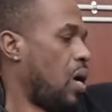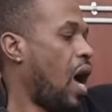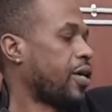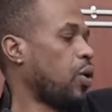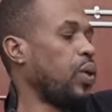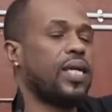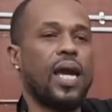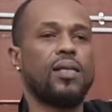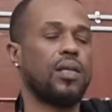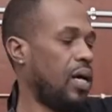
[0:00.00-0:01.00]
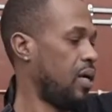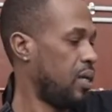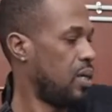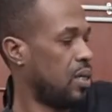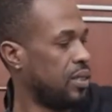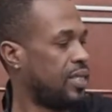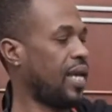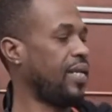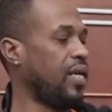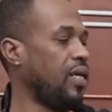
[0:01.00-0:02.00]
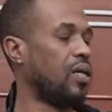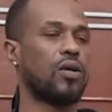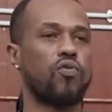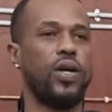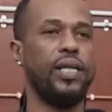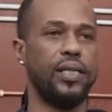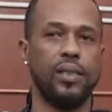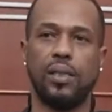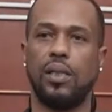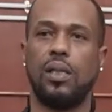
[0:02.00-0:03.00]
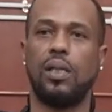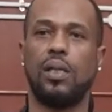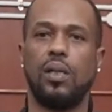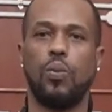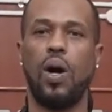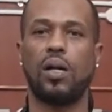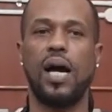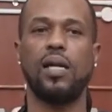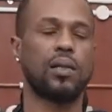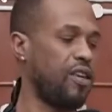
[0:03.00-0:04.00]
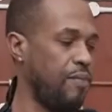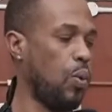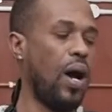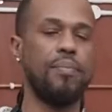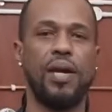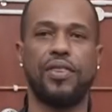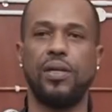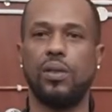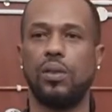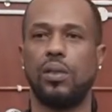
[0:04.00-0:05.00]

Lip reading: How can we get the ZE reading? Give me one method.